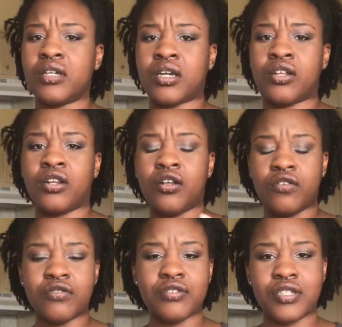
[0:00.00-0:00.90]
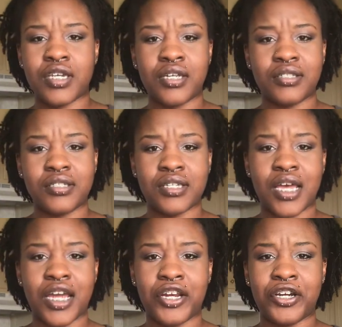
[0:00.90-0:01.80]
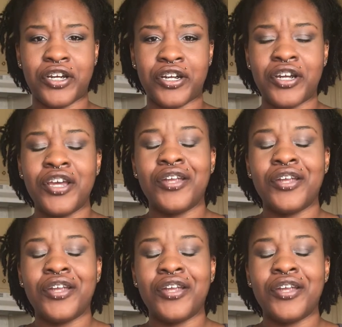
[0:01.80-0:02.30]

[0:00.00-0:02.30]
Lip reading: a clothing designer,